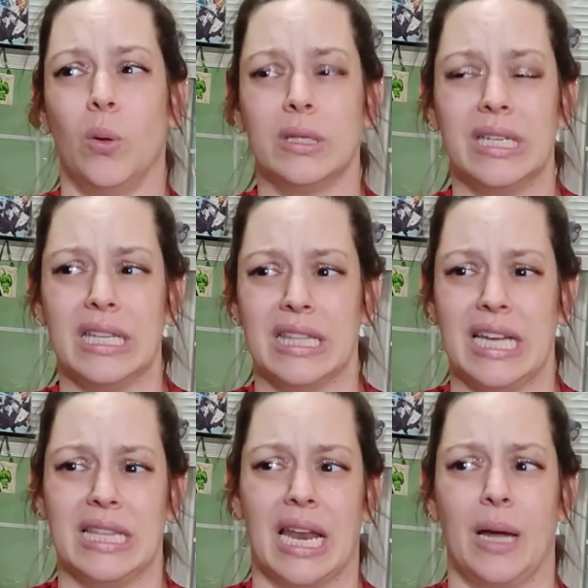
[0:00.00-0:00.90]
only
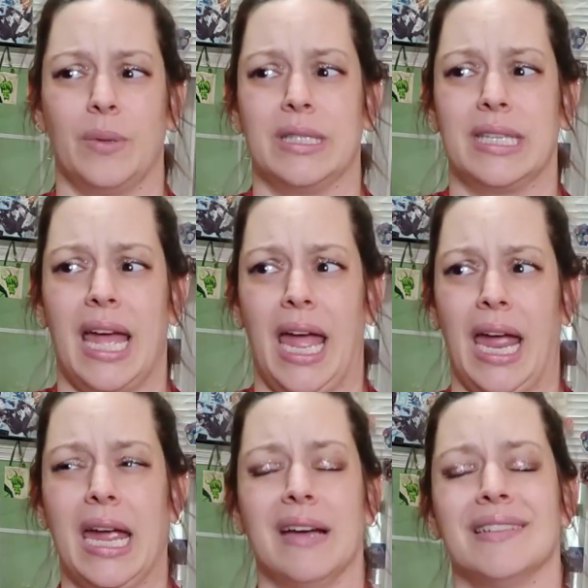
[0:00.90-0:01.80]
thing that I would
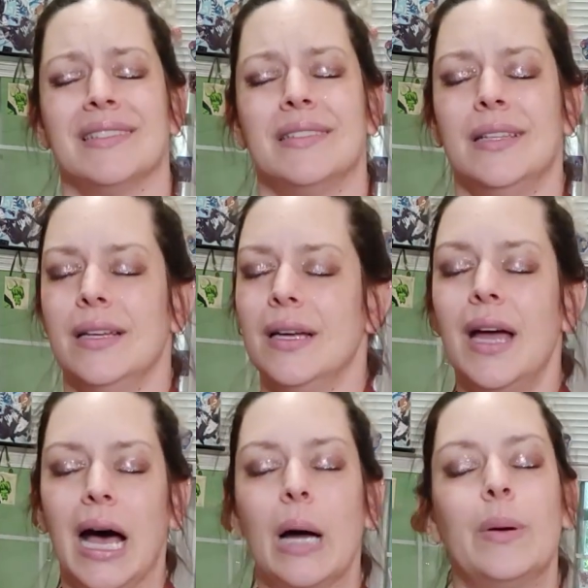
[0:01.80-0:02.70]
say,
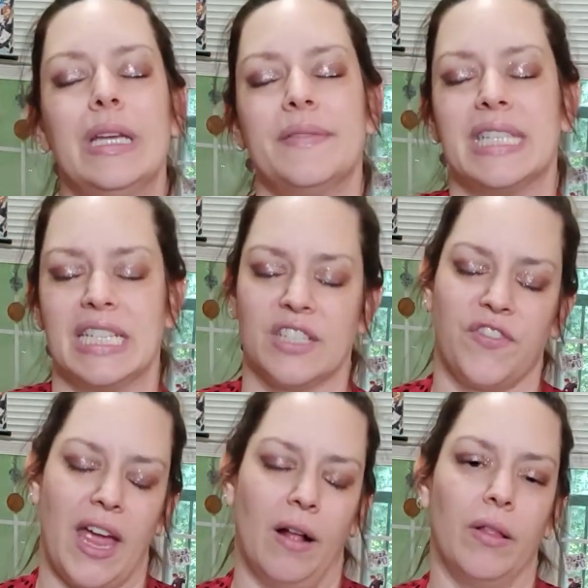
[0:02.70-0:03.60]
I wouldn't even say it's a
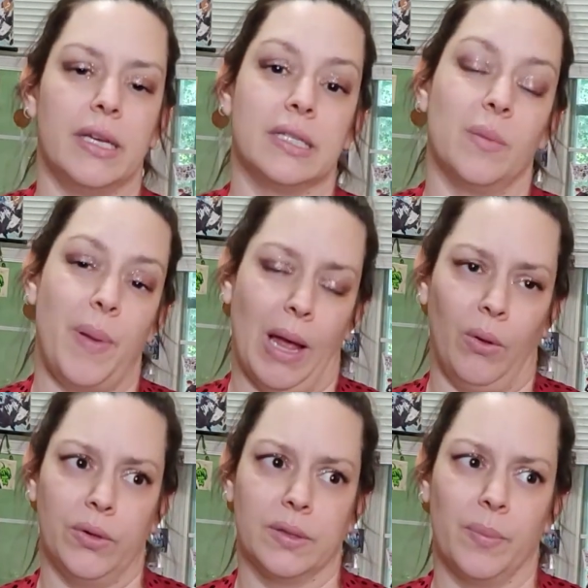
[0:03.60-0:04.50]
fail, is the
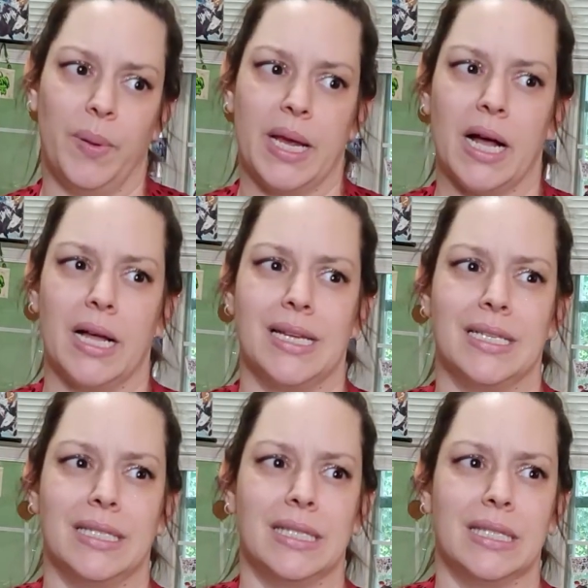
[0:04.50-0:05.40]
belt,
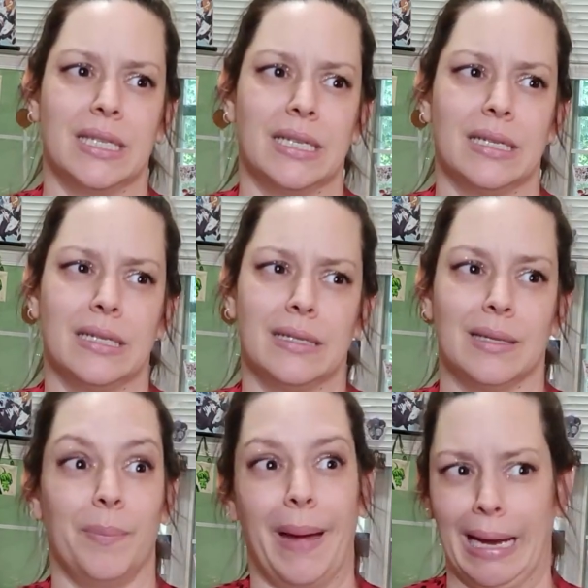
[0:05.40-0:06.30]
because
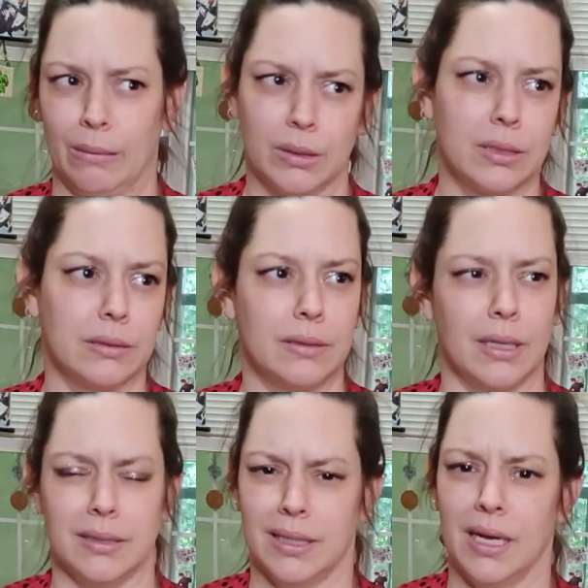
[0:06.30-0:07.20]
the belt, did
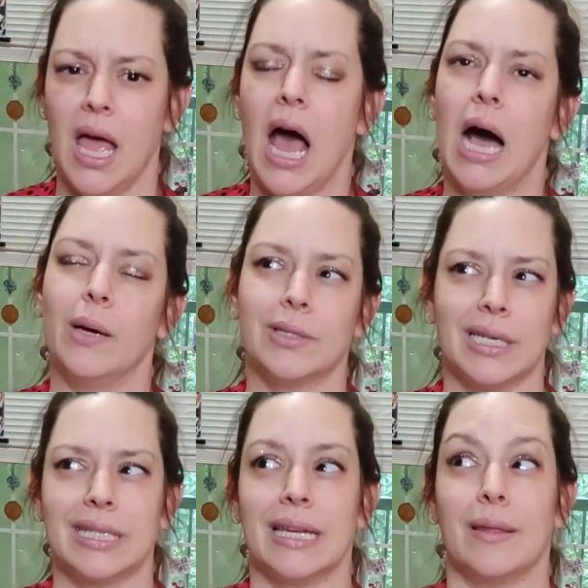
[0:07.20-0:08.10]
I say that? I was going
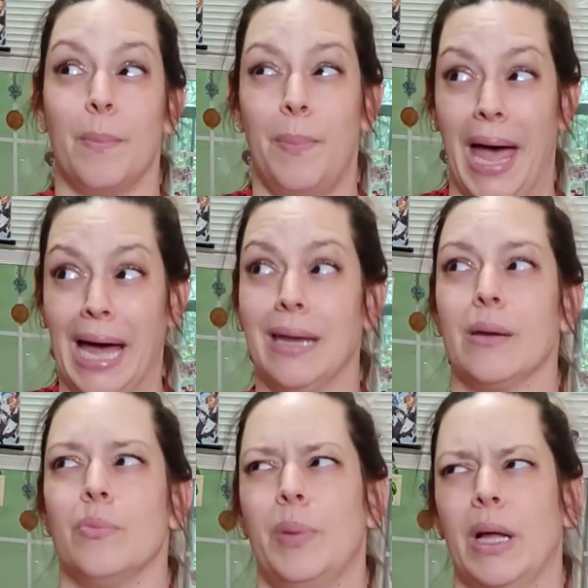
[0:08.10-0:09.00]
to say the
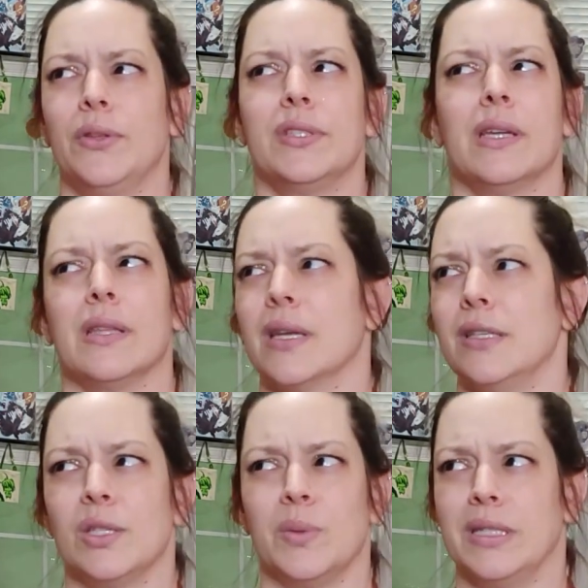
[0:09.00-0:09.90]
bat belt, and then I
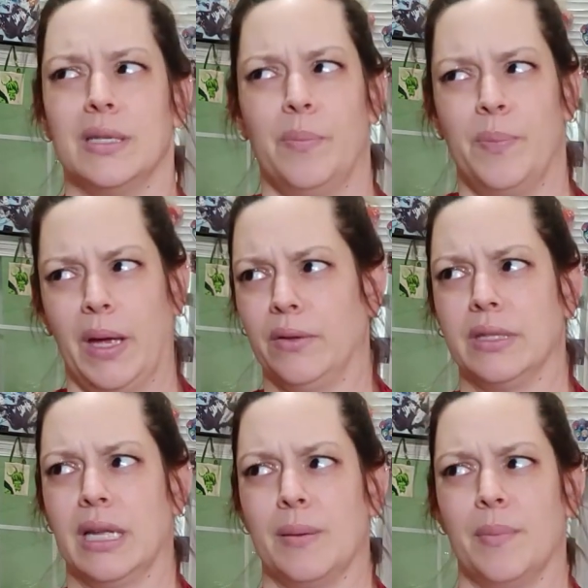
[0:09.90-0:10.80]
just went to belt
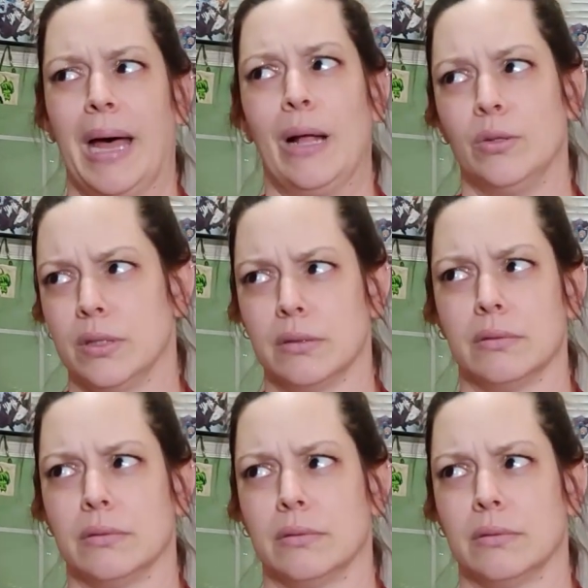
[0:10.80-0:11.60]
and it came out belt.